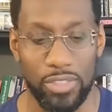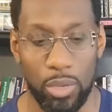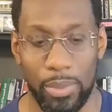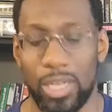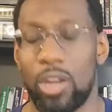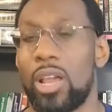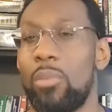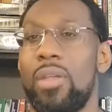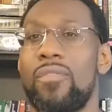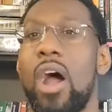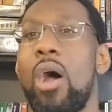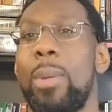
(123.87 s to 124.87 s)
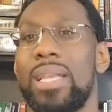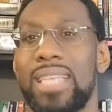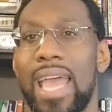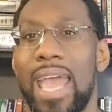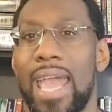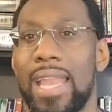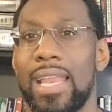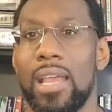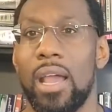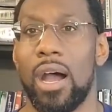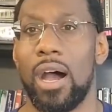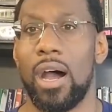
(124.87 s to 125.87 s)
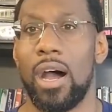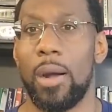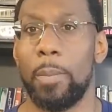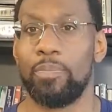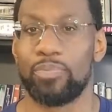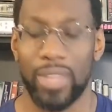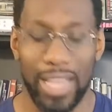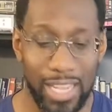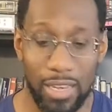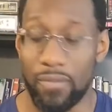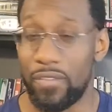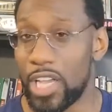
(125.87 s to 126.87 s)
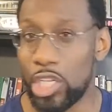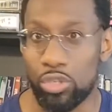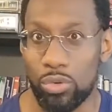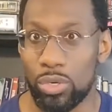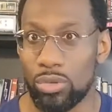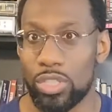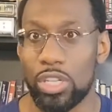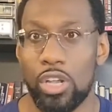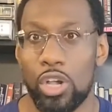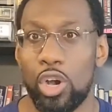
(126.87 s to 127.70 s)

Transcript: So we know that we've always had individuals